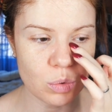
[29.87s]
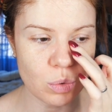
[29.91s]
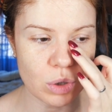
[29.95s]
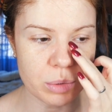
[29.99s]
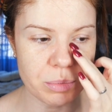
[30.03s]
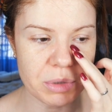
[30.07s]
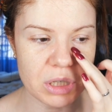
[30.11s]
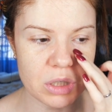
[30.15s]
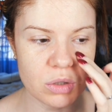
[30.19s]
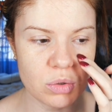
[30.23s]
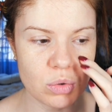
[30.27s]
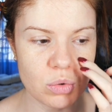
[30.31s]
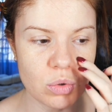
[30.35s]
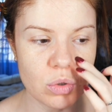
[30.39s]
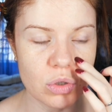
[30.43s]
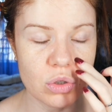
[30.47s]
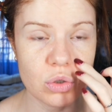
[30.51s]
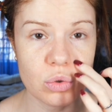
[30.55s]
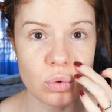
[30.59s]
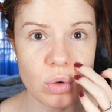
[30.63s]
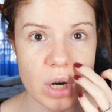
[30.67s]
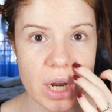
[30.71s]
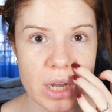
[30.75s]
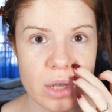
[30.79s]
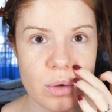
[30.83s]
you want me to
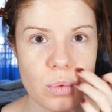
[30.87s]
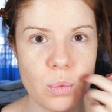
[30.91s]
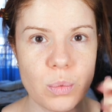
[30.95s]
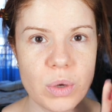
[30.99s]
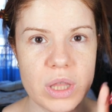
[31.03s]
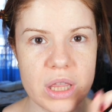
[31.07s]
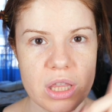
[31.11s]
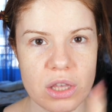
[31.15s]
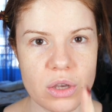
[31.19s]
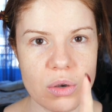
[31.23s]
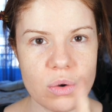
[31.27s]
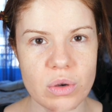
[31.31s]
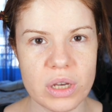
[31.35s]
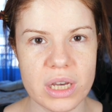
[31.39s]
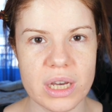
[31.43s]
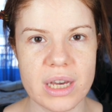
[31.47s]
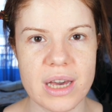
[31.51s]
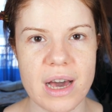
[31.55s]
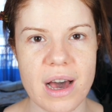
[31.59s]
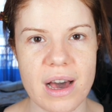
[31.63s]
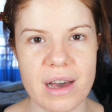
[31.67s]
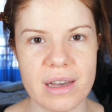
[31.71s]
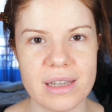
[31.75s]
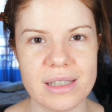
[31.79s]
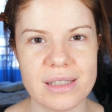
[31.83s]
try with you
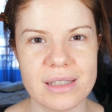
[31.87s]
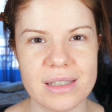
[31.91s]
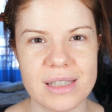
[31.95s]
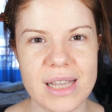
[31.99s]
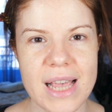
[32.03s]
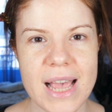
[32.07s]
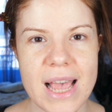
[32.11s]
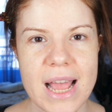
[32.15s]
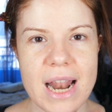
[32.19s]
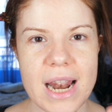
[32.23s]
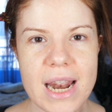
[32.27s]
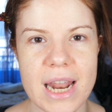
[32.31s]
guys.